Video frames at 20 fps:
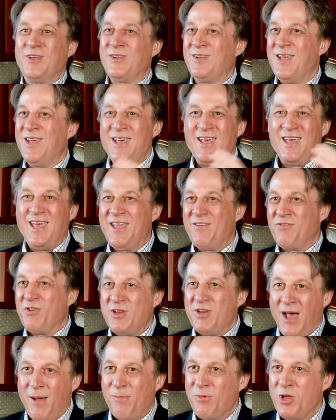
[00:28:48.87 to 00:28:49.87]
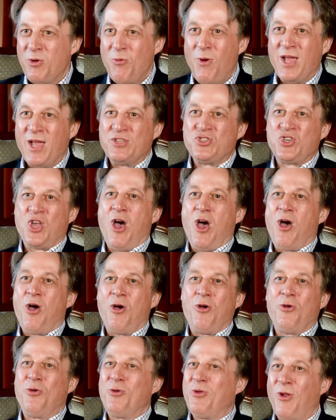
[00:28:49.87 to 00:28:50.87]
and even
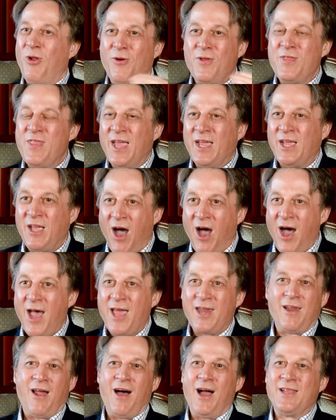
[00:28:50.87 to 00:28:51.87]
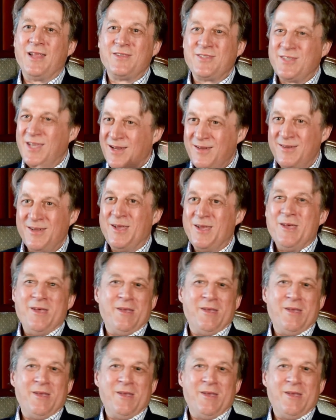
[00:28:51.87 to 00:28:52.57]
WHO, in their guidelines said,